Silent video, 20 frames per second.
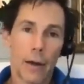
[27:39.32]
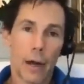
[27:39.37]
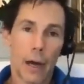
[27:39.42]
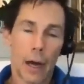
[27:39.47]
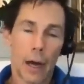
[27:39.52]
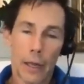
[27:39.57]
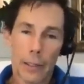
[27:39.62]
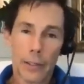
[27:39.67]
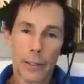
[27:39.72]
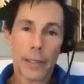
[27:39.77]

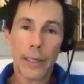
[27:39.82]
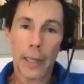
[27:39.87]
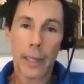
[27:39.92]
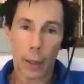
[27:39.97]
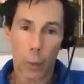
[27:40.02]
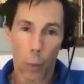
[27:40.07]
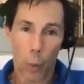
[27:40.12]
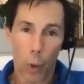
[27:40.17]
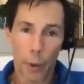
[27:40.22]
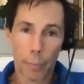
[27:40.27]
uh, to get
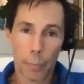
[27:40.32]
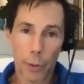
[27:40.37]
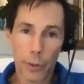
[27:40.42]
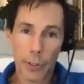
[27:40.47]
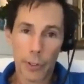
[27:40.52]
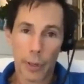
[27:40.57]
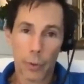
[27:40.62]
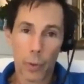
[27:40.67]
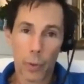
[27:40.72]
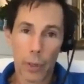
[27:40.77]
a
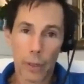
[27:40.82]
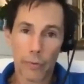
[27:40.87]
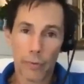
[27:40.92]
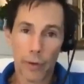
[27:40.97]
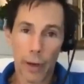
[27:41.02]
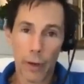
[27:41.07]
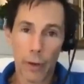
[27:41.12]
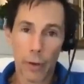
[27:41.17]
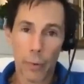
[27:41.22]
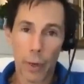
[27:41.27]
1% rent to
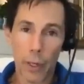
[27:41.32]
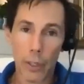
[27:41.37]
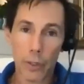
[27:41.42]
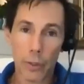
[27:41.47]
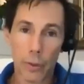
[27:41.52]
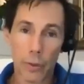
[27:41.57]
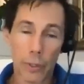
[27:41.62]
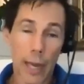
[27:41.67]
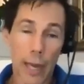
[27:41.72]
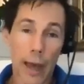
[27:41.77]
value
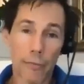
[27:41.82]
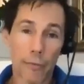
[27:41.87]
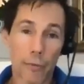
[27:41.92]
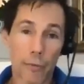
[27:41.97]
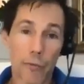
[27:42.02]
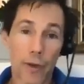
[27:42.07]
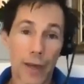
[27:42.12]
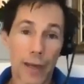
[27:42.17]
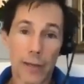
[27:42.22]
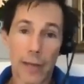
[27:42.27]
ratio to have a
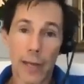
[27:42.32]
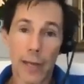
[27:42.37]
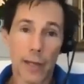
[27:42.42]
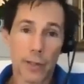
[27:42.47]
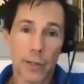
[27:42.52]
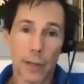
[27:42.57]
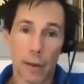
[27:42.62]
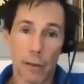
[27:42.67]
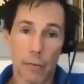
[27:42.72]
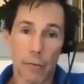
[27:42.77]

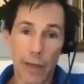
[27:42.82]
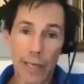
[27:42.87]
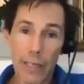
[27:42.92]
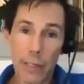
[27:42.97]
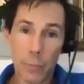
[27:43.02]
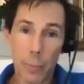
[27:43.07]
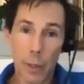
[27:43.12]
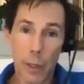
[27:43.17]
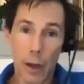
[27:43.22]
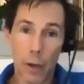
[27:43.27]
fantastic
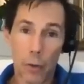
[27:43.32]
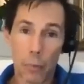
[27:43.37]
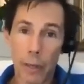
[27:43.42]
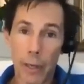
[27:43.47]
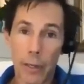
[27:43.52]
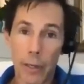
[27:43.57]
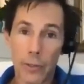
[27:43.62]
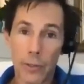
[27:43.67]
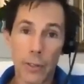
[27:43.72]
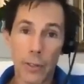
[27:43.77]
investment now
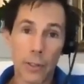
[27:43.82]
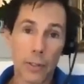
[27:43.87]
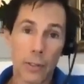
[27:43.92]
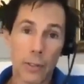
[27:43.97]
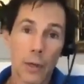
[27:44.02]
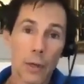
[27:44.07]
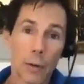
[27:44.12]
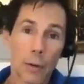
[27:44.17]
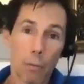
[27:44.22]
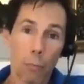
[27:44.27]
because these
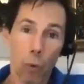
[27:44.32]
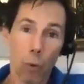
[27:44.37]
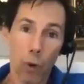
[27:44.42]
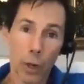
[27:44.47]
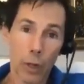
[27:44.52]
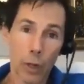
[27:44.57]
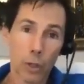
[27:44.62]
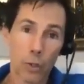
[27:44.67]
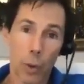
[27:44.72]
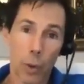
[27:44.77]

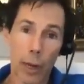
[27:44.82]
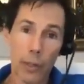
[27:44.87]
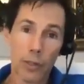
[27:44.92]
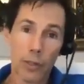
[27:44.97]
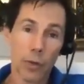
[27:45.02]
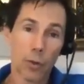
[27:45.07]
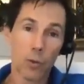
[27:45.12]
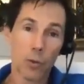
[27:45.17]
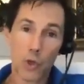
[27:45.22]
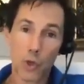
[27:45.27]
mortgage
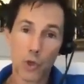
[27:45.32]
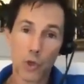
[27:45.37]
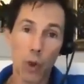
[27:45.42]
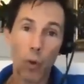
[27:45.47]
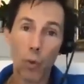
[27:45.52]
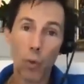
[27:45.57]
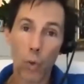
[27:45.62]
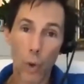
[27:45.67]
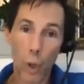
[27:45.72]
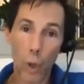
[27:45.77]
rates are
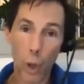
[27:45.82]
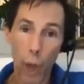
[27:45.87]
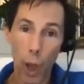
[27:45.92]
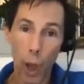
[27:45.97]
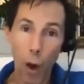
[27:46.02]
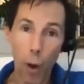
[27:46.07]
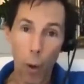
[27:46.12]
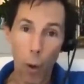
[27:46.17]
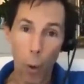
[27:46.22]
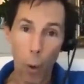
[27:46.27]
so
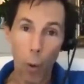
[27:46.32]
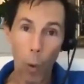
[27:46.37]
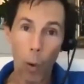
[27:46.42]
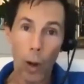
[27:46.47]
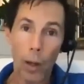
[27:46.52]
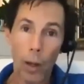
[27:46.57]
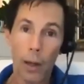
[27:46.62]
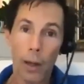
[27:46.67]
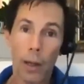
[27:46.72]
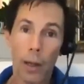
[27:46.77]
low
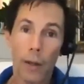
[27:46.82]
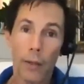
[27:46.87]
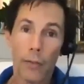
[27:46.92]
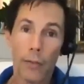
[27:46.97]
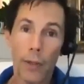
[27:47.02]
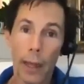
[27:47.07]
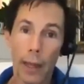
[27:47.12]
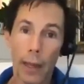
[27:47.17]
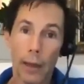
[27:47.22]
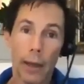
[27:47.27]

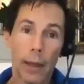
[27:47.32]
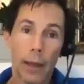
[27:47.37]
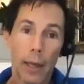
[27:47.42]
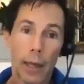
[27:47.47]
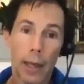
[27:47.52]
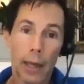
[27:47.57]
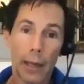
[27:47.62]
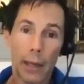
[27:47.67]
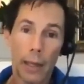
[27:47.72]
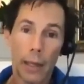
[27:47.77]
that
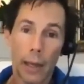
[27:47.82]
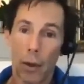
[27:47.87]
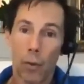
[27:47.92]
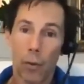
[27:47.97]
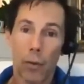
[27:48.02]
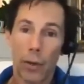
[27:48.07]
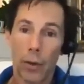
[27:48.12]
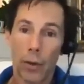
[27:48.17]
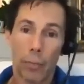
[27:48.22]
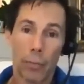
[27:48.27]
you
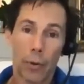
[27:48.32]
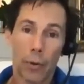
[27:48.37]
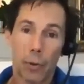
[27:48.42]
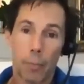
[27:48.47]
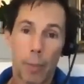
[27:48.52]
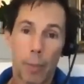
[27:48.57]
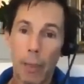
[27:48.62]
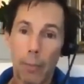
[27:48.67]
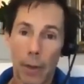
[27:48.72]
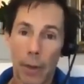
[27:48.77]
know your your
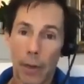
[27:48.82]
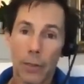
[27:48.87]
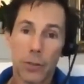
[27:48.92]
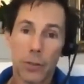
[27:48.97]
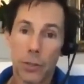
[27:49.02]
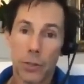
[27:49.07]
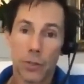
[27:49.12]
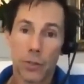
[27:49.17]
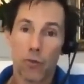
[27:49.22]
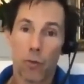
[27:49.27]
payment has
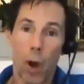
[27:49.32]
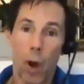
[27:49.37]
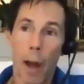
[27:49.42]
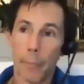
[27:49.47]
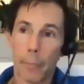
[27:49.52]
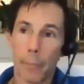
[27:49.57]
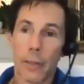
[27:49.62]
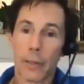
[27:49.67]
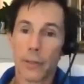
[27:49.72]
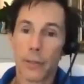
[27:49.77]
just
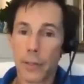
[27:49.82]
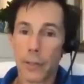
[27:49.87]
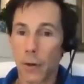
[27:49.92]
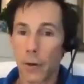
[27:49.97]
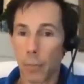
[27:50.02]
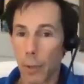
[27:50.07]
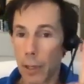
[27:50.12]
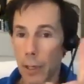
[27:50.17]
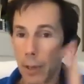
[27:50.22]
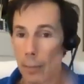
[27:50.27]
dropped
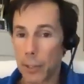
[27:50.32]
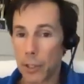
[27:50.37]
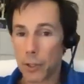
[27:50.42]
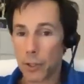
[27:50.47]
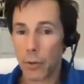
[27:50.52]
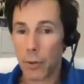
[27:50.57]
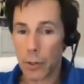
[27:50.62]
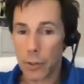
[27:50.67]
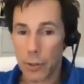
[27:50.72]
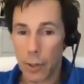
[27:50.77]
considerably let me
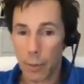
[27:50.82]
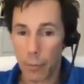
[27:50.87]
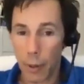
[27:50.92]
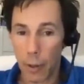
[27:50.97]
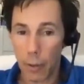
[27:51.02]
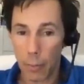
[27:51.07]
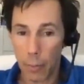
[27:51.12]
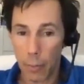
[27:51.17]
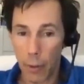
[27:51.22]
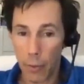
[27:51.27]
show you
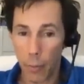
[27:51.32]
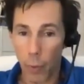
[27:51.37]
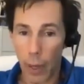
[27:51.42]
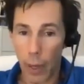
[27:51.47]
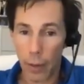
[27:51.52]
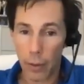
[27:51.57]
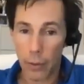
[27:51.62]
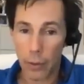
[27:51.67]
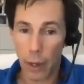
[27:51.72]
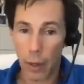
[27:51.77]
something by the way
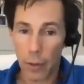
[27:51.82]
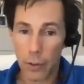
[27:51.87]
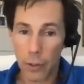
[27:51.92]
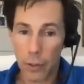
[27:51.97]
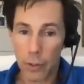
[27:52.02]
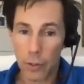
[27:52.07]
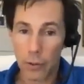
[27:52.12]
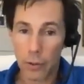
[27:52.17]
I'll, I'll what just,